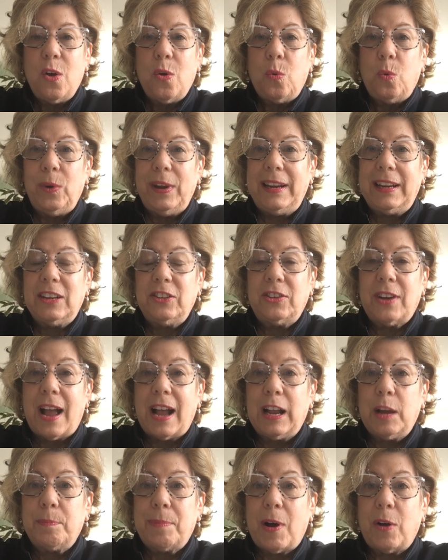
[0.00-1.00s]
We can
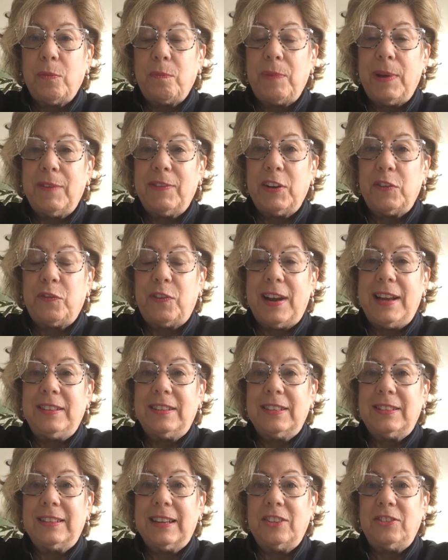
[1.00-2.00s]
talk about pivot
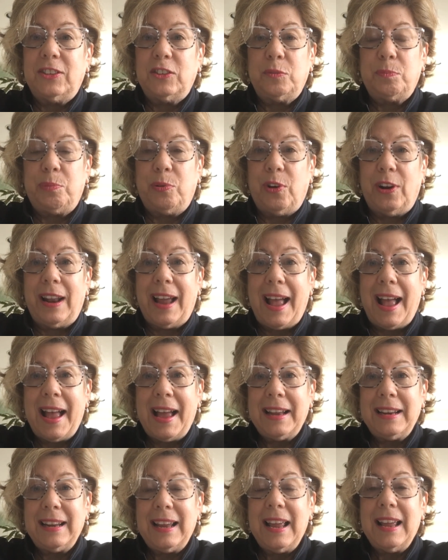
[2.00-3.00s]
phrases such as put
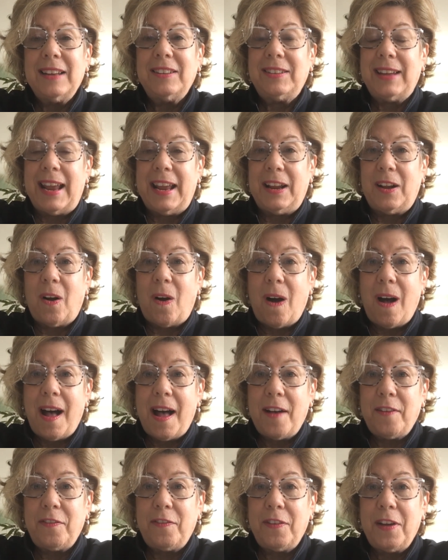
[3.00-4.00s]
on, take
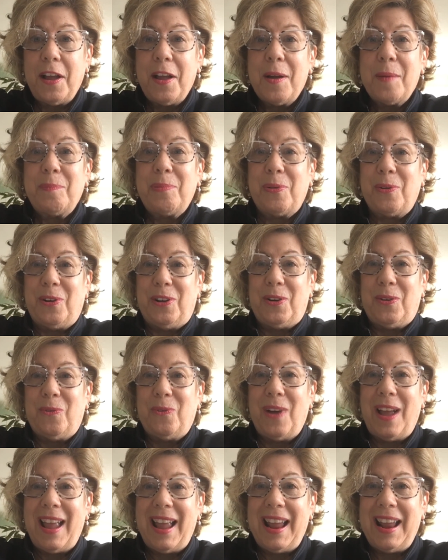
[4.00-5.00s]
off, put
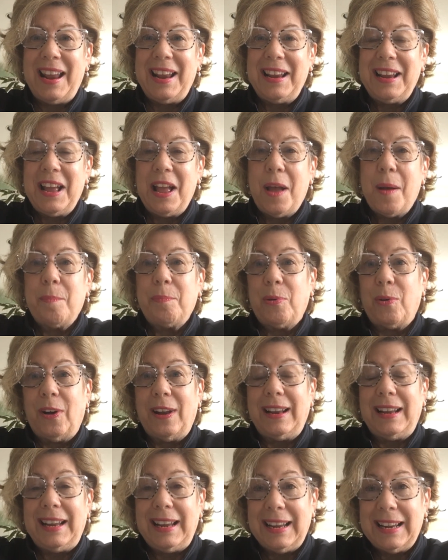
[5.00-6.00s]
away,
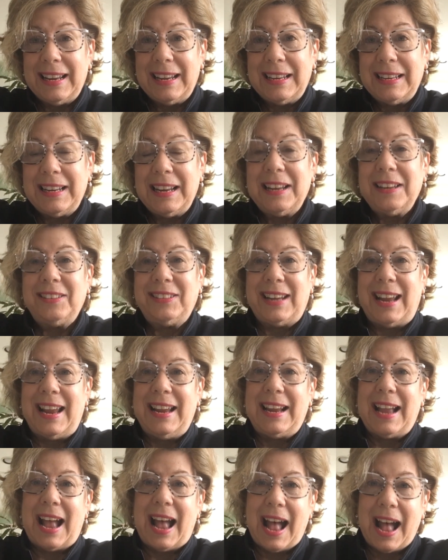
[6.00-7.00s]
put in,
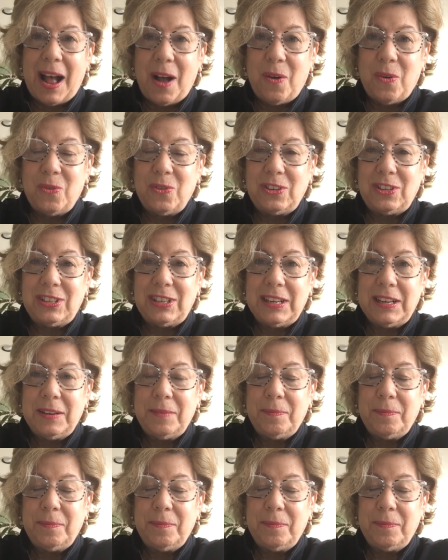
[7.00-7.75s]
take out.